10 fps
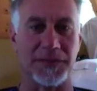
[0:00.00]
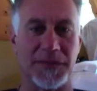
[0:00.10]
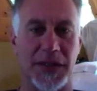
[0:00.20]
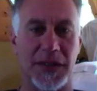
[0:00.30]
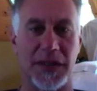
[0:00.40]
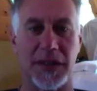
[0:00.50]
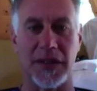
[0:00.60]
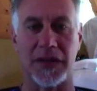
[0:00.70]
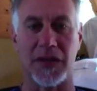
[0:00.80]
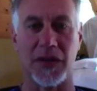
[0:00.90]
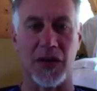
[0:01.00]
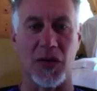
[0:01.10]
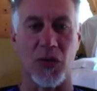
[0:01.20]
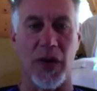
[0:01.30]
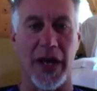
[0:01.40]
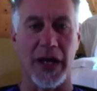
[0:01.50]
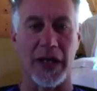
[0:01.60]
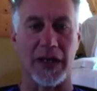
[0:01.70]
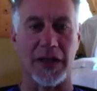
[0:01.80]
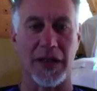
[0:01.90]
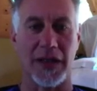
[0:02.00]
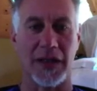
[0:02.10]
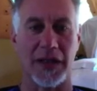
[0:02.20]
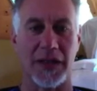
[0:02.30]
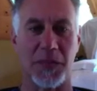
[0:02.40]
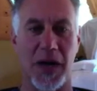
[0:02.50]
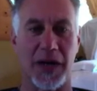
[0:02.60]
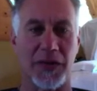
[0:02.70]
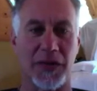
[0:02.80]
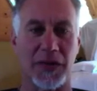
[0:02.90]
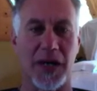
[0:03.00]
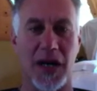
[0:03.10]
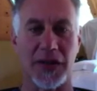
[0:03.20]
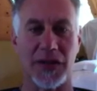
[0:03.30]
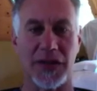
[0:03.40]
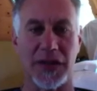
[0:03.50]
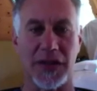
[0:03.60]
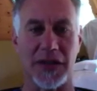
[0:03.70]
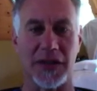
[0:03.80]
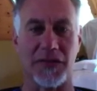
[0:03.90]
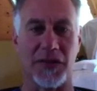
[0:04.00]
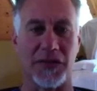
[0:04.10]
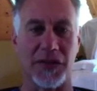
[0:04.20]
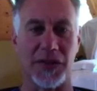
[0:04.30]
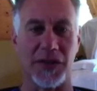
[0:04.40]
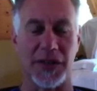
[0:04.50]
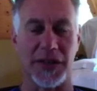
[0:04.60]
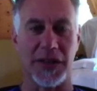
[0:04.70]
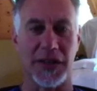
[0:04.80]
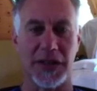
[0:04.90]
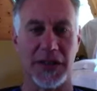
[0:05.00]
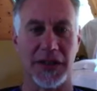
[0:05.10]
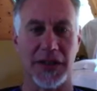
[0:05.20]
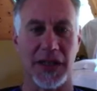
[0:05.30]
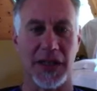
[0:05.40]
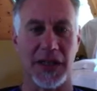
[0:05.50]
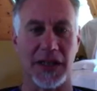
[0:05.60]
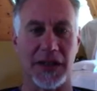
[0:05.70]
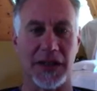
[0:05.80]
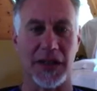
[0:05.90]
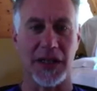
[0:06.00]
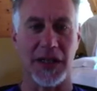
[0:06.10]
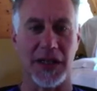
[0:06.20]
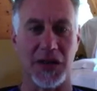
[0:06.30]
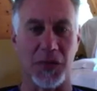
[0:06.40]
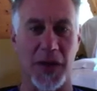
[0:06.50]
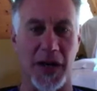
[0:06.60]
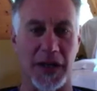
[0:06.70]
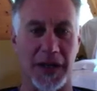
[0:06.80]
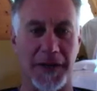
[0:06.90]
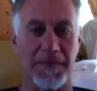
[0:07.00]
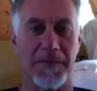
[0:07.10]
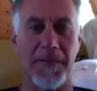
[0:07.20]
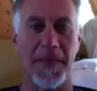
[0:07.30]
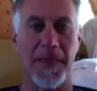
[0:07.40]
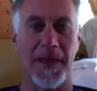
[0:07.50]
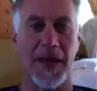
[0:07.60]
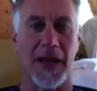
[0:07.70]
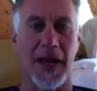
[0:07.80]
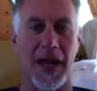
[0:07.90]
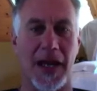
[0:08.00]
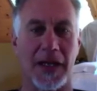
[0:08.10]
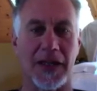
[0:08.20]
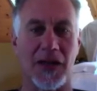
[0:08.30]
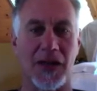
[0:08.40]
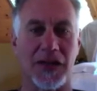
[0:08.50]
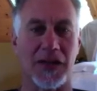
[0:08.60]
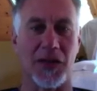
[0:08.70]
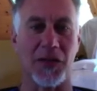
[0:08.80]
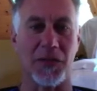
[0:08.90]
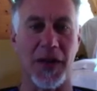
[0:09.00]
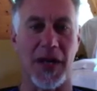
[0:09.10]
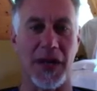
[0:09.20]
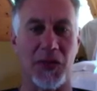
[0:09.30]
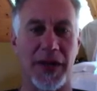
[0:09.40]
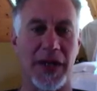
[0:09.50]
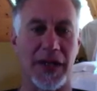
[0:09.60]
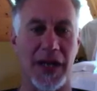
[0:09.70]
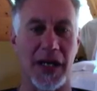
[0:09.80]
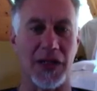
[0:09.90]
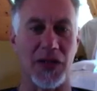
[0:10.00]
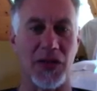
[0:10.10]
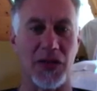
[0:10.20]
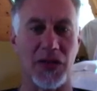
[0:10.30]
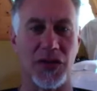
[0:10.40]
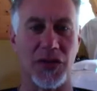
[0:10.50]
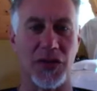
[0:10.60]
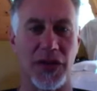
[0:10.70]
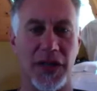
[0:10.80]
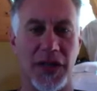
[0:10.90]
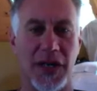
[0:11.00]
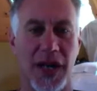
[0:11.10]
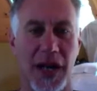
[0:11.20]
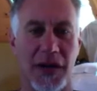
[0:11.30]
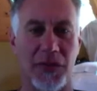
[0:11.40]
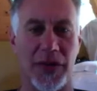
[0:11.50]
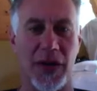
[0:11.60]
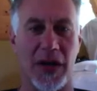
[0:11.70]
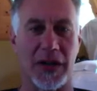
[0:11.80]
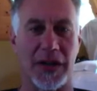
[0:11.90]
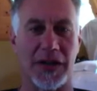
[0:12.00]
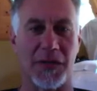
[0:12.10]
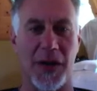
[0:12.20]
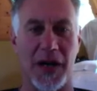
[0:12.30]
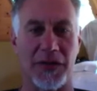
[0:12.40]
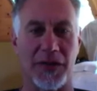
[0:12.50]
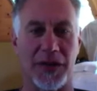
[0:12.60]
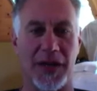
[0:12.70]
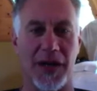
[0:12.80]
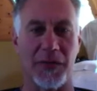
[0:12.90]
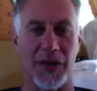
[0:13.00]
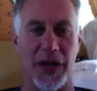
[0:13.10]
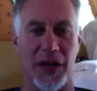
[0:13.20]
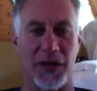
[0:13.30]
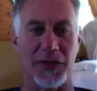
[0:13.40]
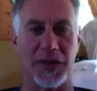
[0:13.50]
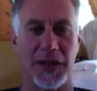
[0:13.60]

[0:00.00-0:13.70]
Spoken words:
is that it's going to awaken the spiral consciousness of the fluid in your body, and it also may reconnect you to the embryonic spiral, the embryo,